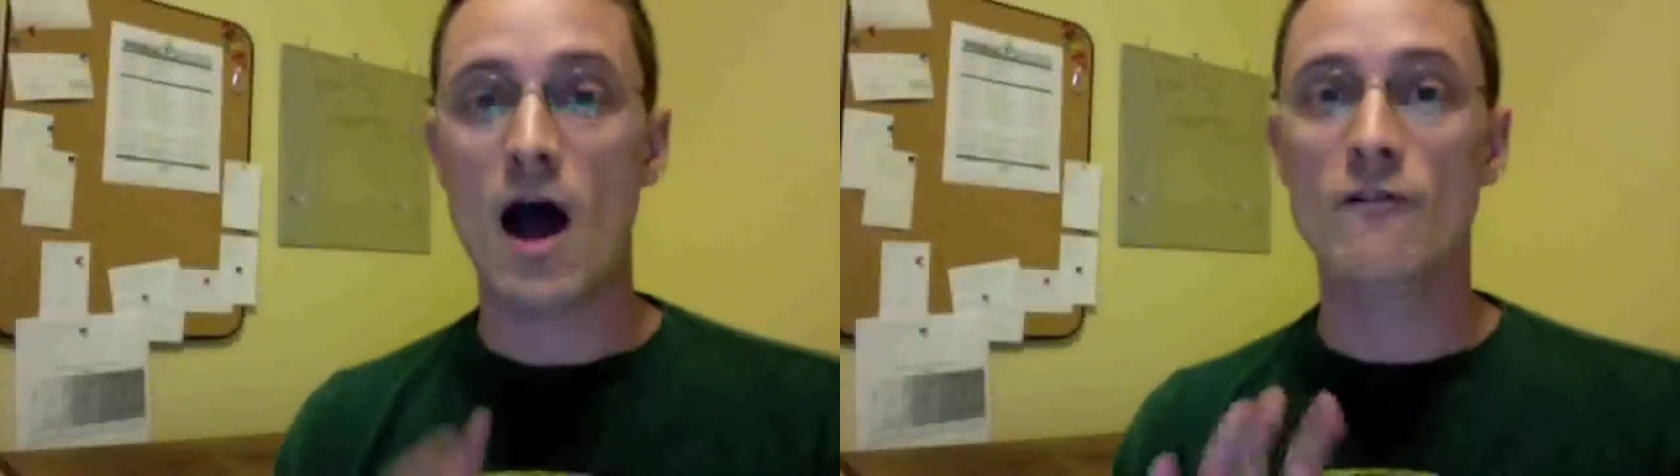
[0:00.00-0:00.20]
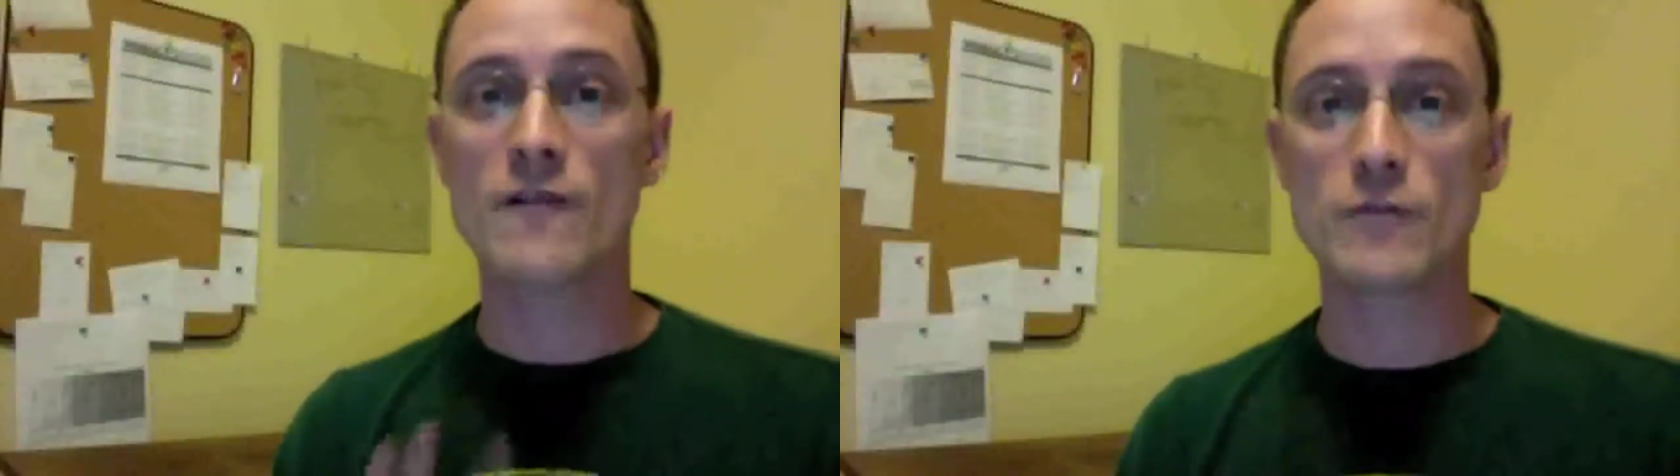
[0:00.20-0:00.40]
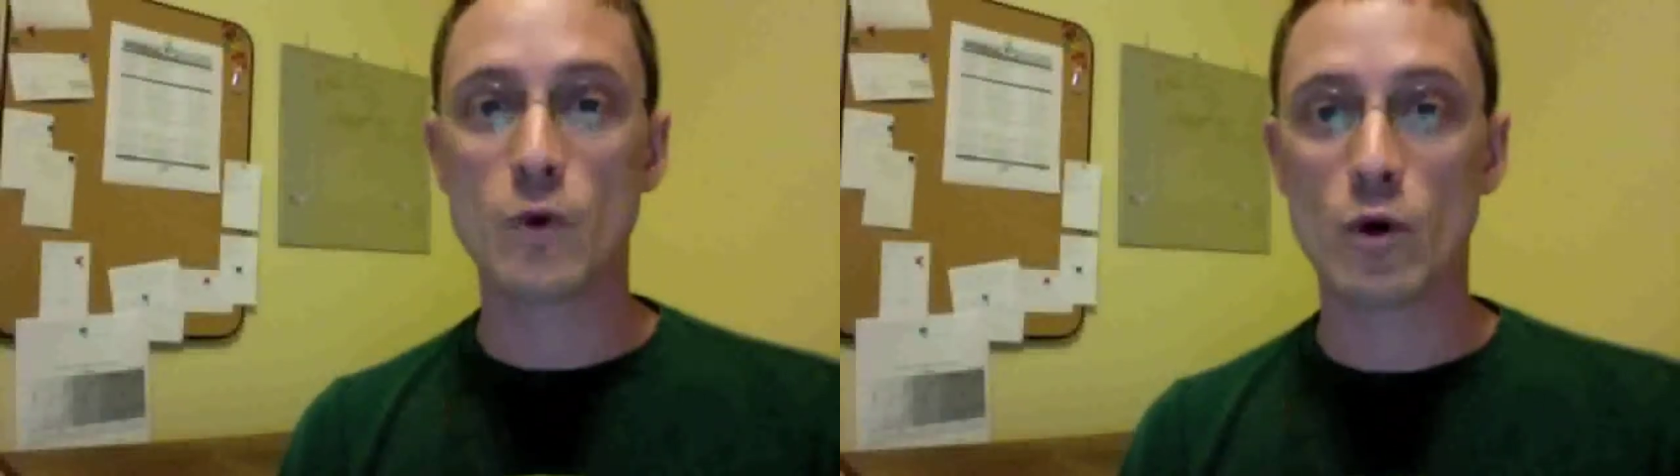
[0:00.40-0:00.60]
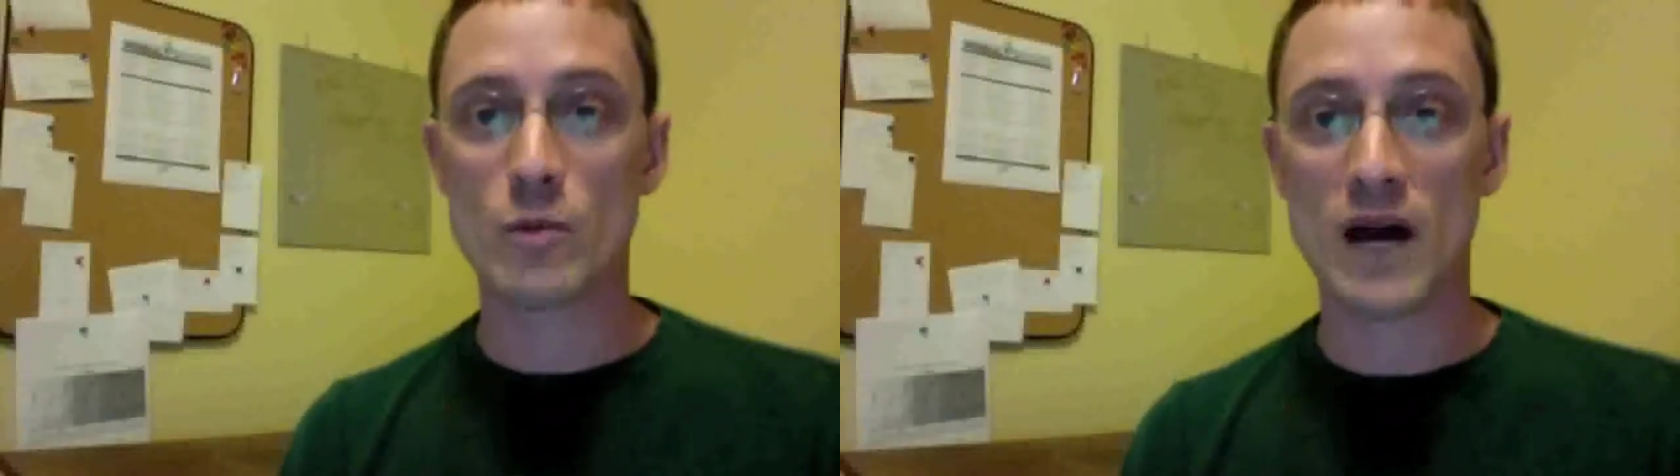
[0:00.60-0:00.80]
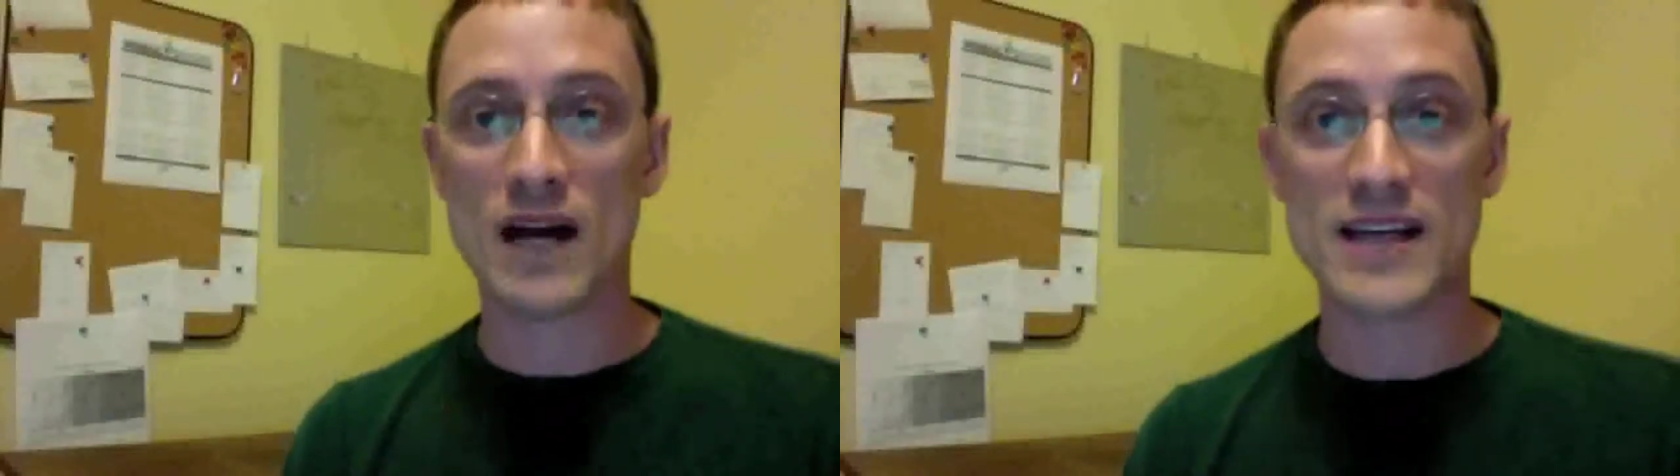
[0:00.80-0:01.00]
Our fifth
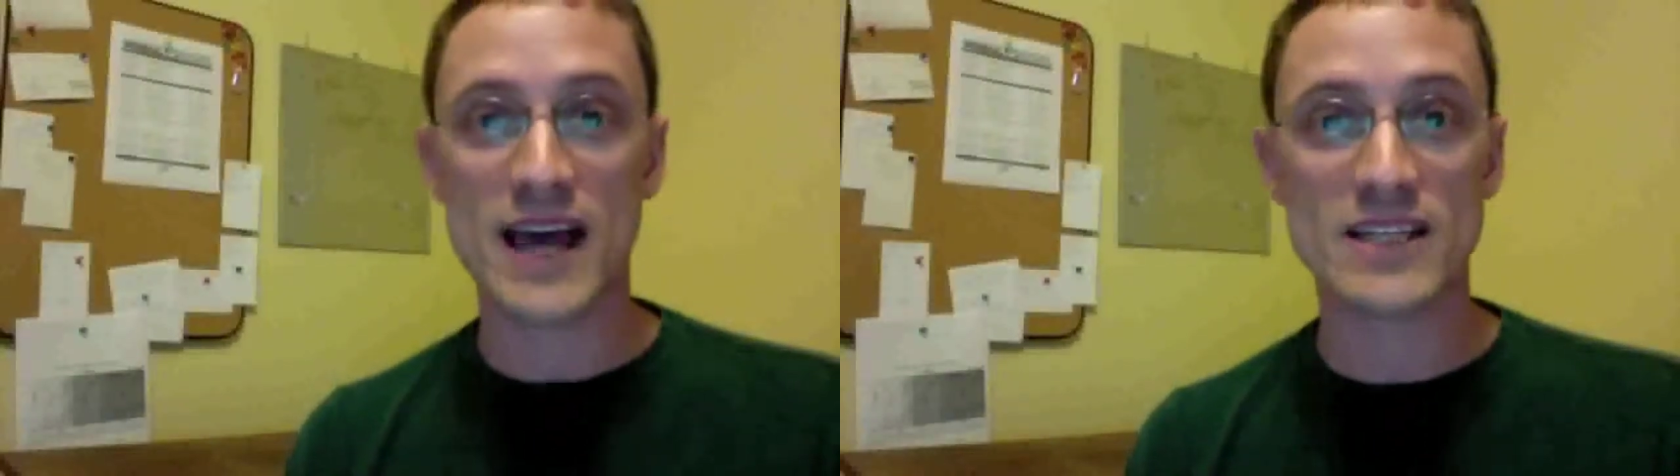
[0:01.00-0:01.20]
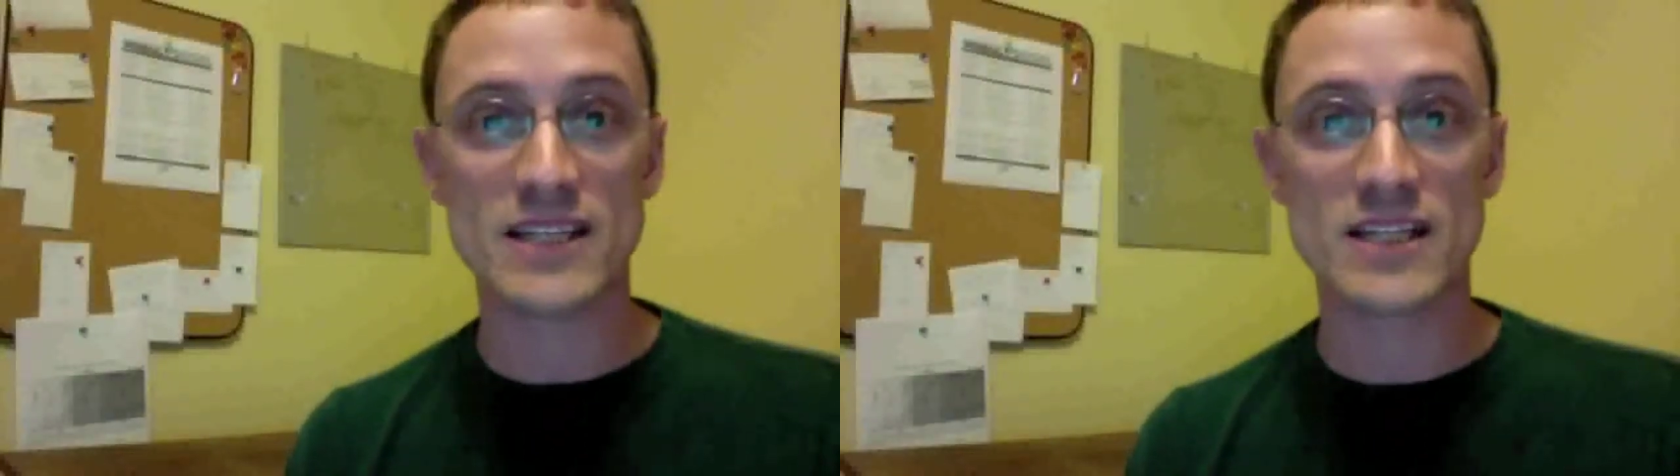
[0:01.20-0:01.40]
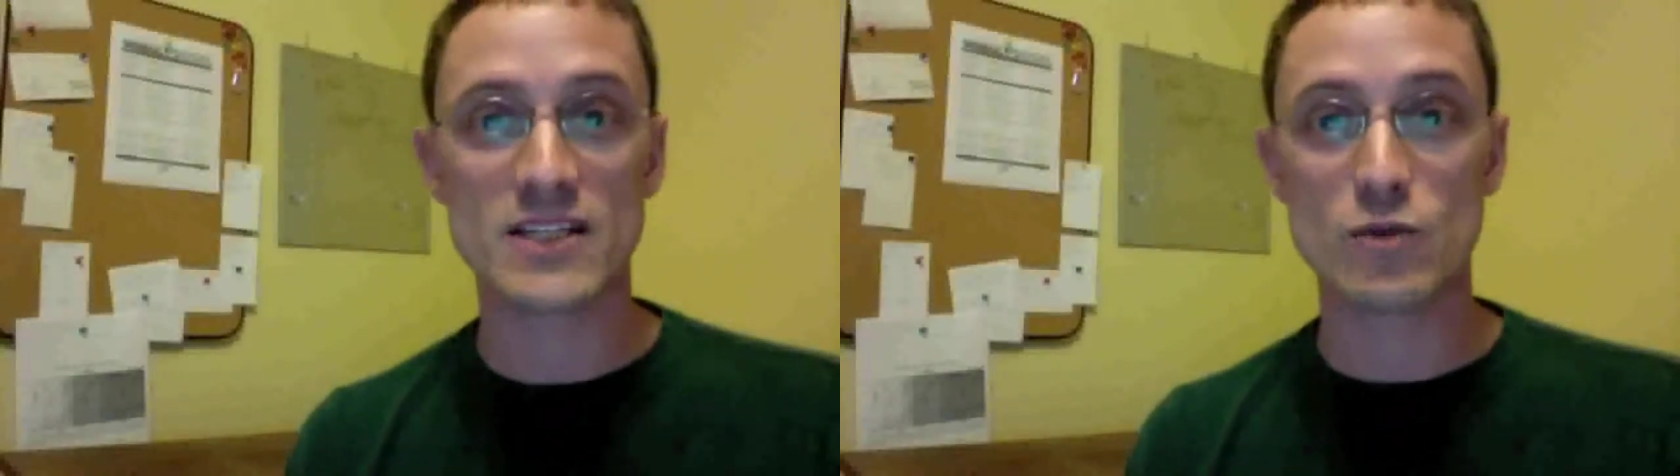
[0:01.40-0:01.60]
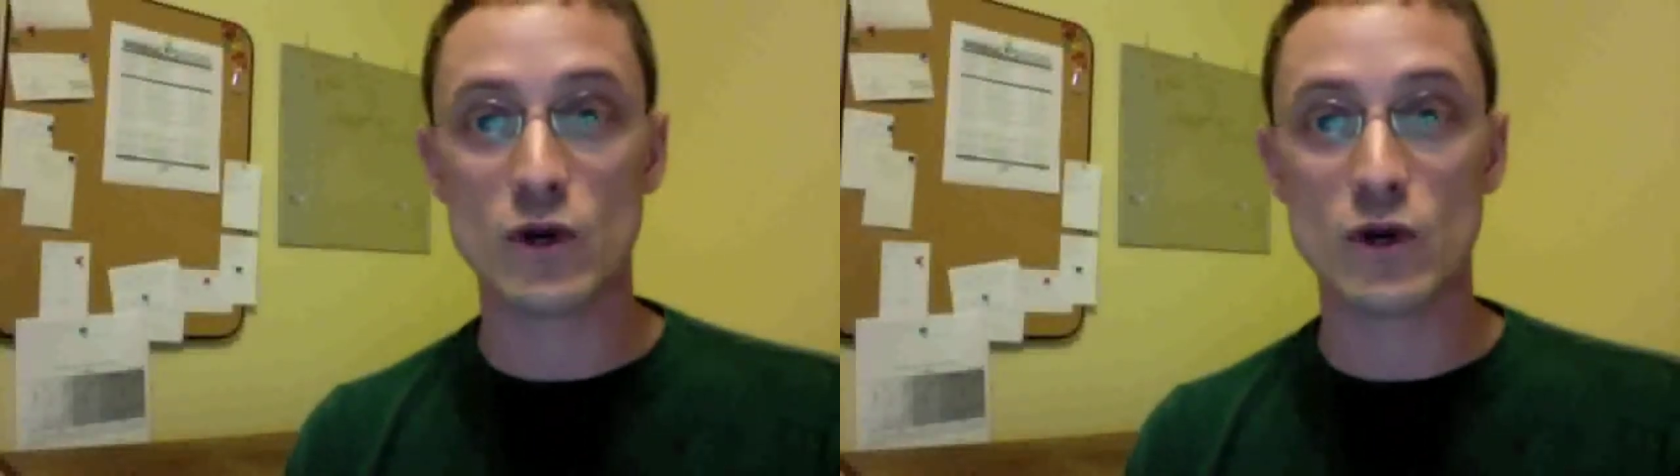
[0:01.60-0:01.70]
quarter podcast is